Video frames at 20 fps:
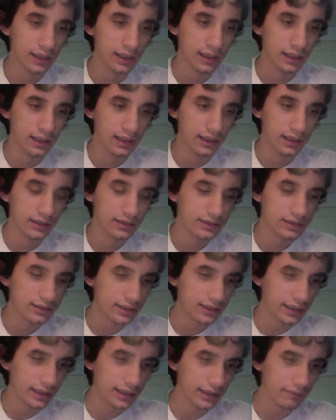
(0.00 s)

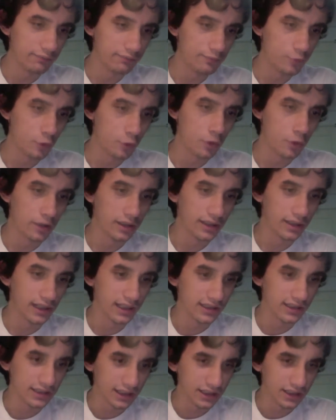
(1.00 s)
state
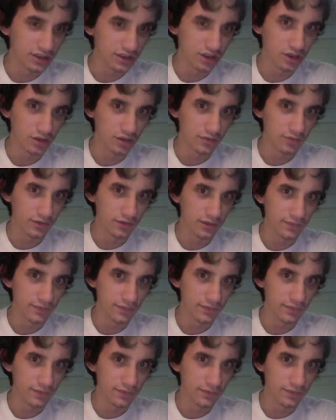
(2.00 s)
organization of it.